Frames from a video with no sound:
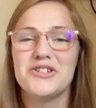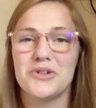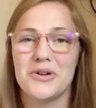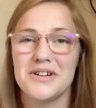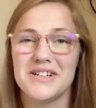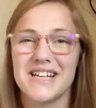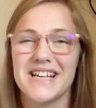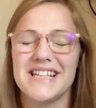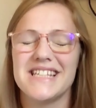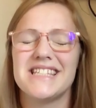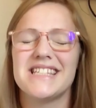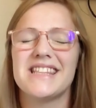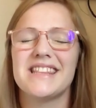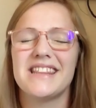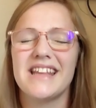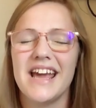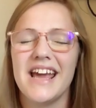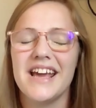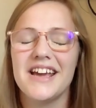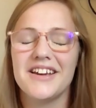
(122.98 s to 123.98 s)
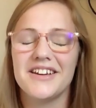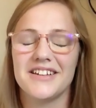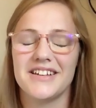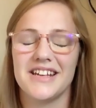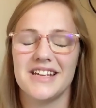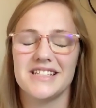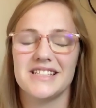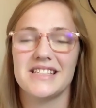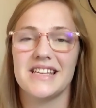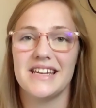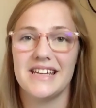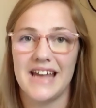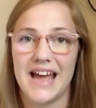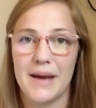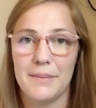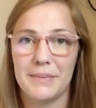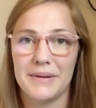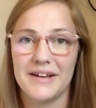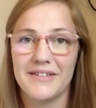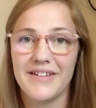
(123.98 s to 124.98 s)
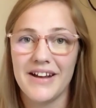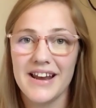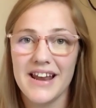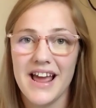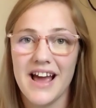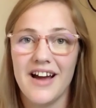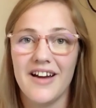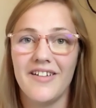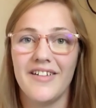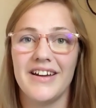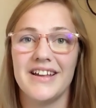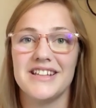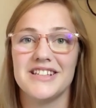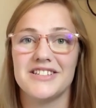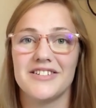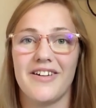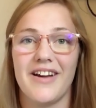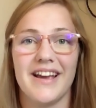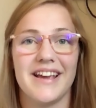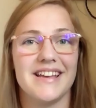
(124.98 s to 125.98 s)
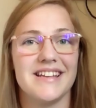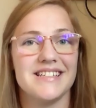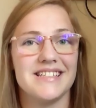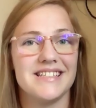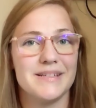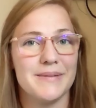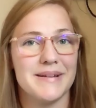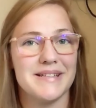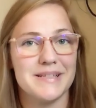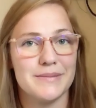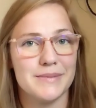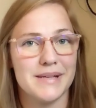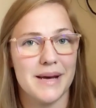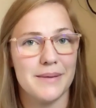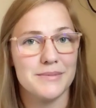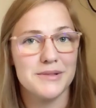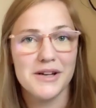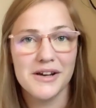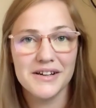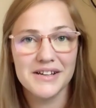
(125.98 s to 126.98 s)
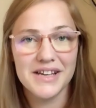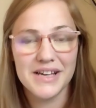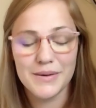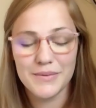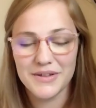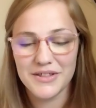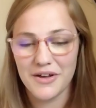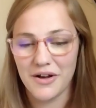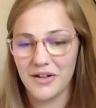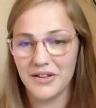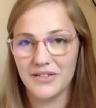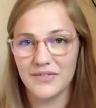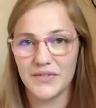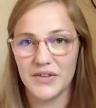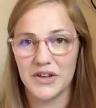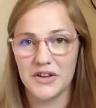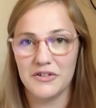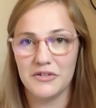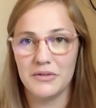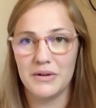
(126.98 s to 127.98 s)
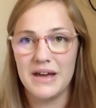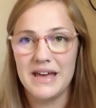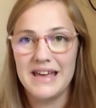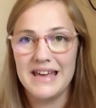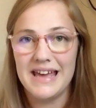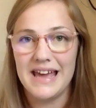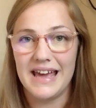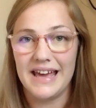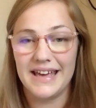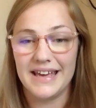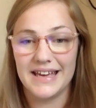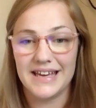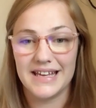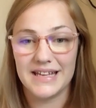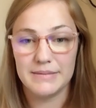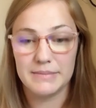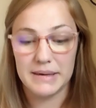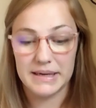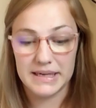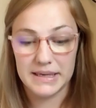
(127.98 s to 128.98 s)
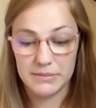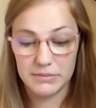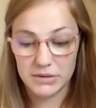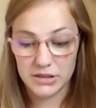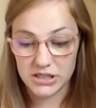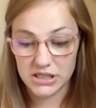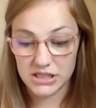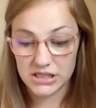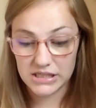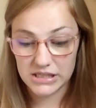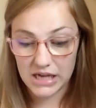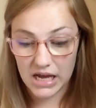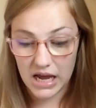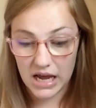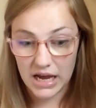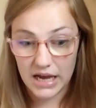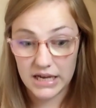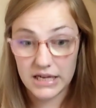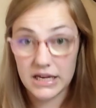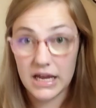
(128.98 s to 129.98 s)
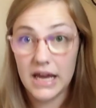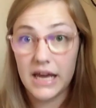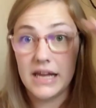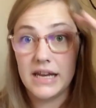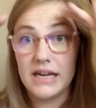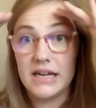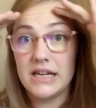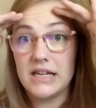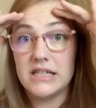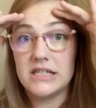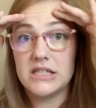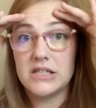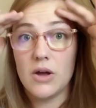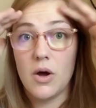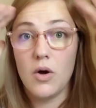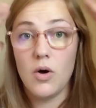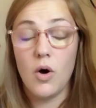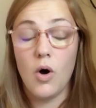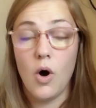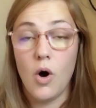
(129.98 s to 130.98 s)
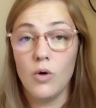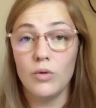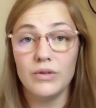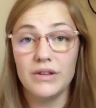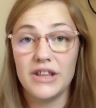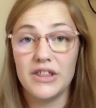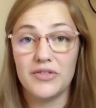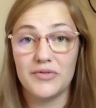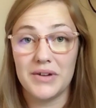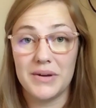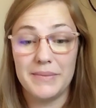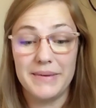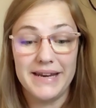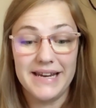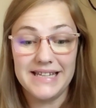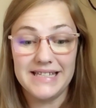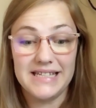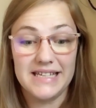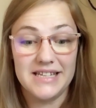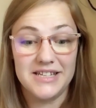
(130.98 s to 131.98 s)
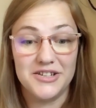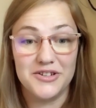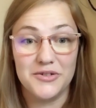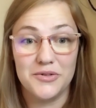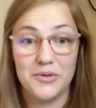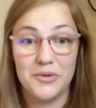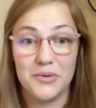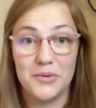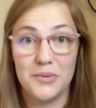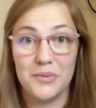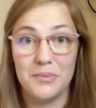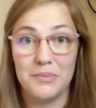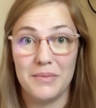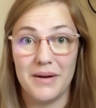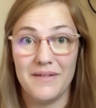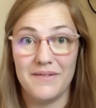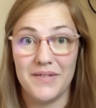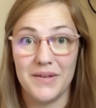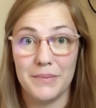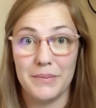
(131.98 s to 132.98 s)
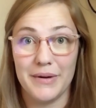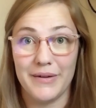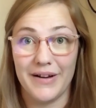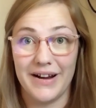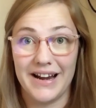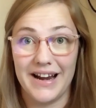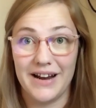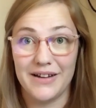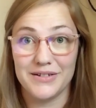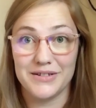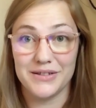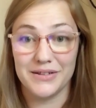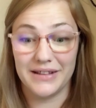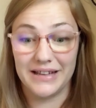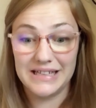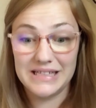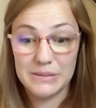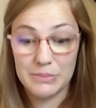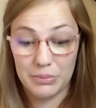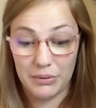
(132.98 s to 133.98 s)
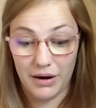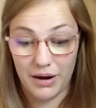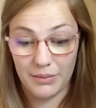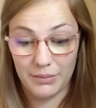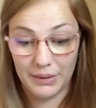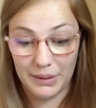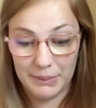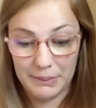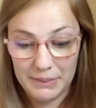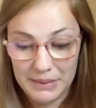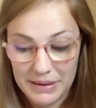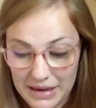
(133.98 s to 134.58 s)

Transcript: Georgia is, thank goodness, napping right now, and so I can spend some time talking with all of you, and my gimbal just died, and it's only three minutes into my filming right now, so that's a problem.